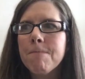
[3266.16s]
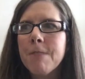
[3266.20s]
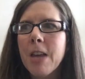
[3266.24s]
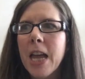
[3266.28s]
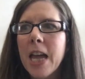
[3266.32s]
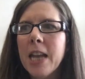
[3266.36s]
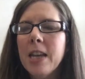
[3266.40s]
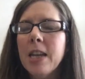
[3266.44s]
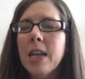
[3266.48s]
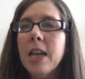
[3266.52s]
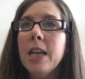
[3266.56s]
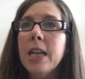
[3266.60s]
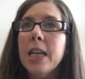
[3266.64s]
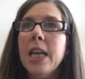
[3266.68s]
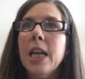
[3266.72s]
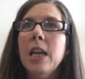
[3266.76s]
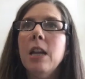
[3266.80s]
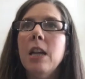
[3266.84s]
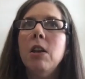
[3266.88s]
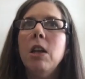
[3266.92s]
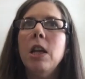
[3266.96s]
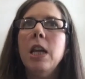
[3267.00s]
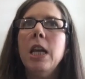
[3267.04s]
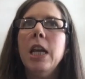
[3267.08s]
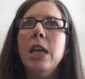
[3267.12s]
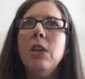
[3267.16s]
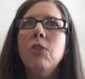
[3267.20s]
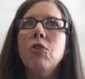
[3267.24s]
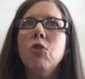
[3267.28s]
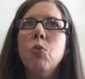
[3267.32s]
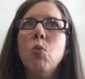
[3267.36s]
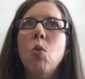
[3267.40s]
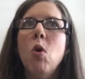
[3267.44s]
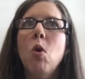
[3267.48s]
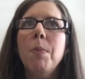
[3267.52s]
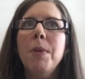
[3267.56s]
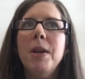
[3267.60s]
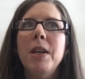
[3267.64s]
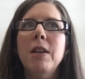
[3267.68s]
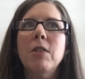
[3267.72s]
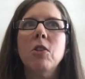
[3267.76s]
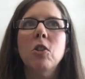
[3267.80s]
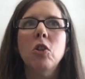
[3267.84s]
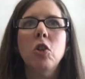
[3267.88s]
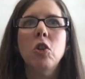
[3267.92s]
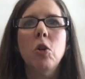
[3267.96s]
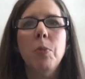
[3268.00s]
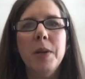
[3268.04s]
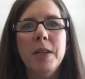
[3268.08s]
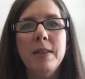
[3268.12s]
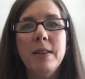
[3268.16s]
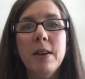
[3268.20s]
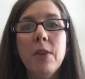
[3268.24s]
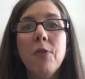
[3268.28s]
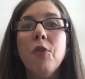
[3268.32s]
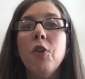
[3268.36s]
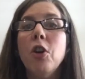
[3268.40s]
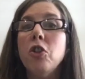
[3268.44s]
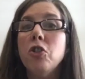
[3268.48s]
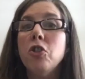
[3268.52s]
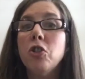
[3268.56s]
again, each woman is a little bit different.